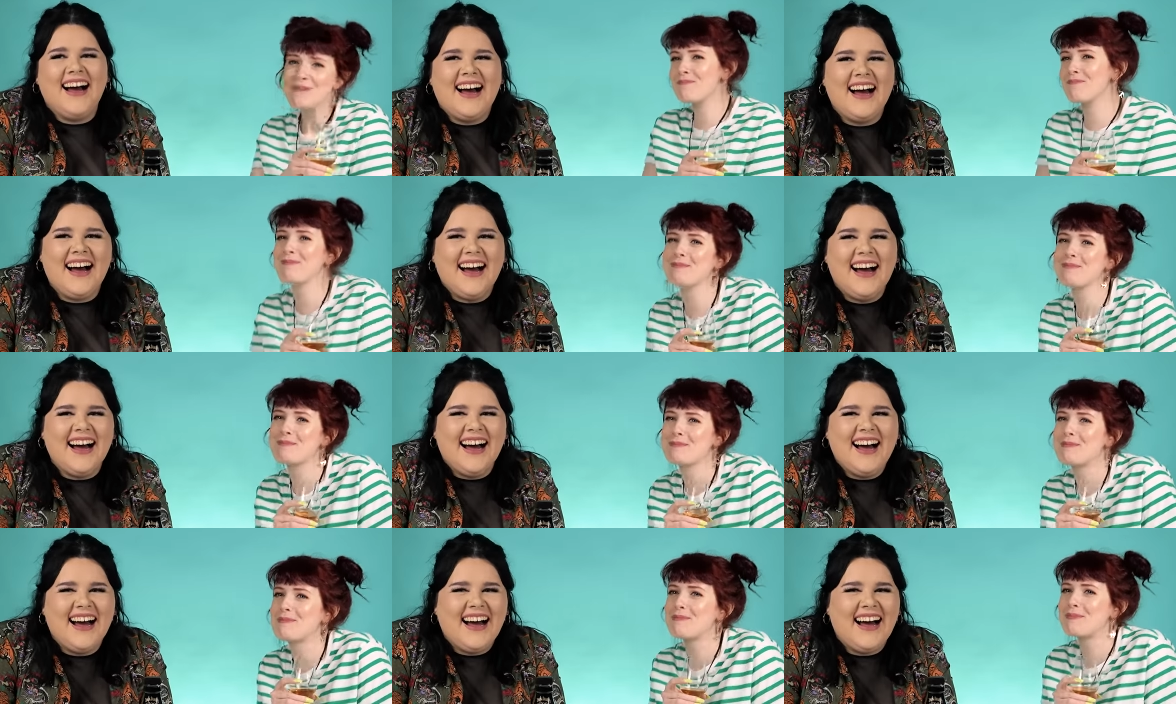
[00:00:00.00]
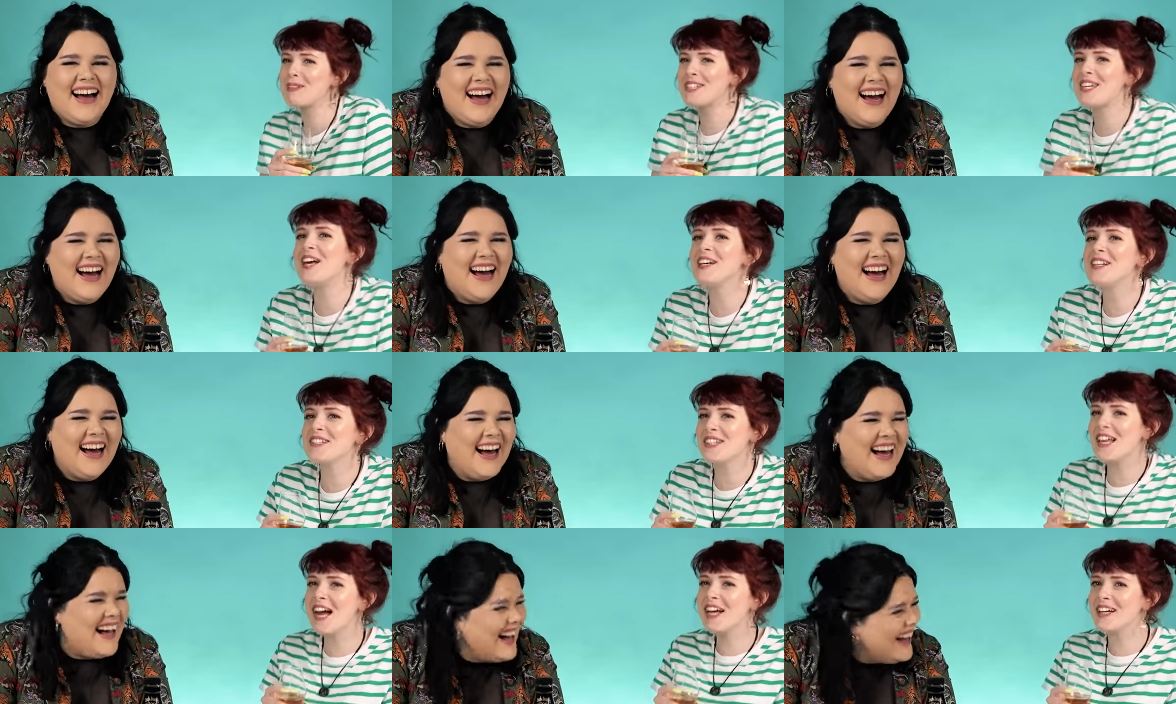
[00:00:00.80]
Speaker 1: Mmm, tastes
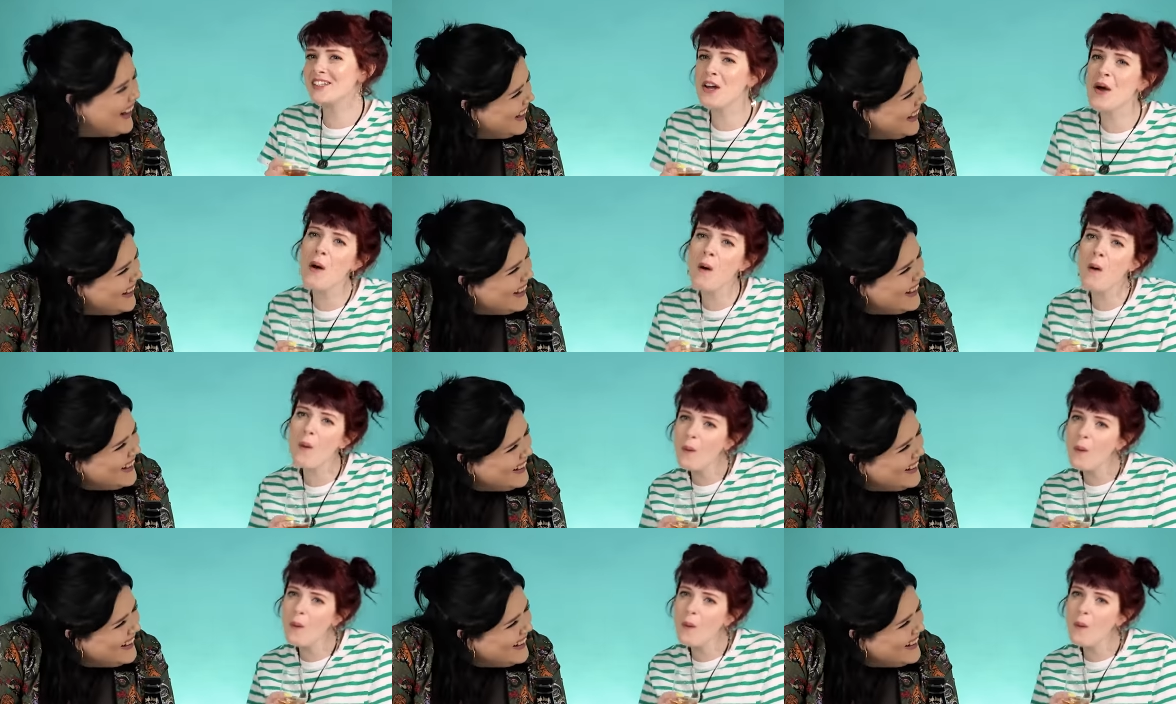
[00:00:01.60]
like no.